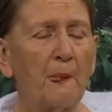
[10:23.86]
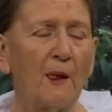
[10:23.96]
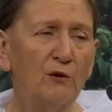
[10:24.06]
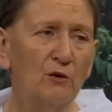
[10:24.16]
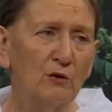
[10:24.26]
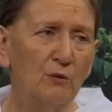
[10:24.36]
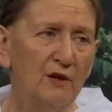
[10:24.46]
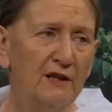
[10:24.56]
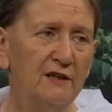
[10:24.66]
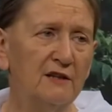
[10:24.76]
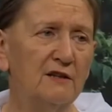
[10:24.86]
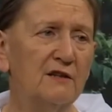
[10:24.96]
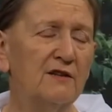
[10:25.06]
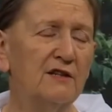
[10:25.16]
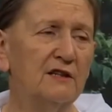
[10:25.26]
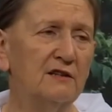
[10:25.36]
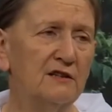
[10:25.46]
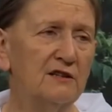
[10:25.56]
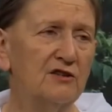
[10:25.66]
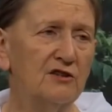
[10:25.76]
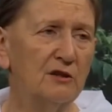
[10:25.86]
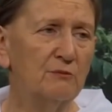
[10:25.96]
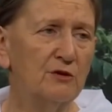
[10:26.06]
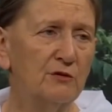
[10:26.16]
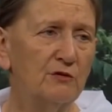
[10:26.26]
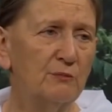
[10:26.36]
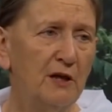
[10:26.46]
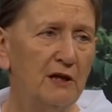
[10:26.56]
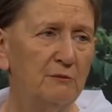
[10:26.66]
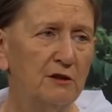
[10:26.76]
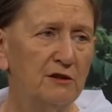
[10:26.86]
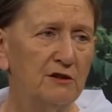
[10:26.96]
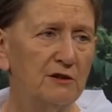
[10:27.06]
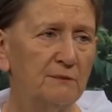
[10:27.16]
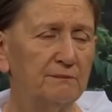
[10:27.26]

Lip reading: you're aware that this is some sort of payment.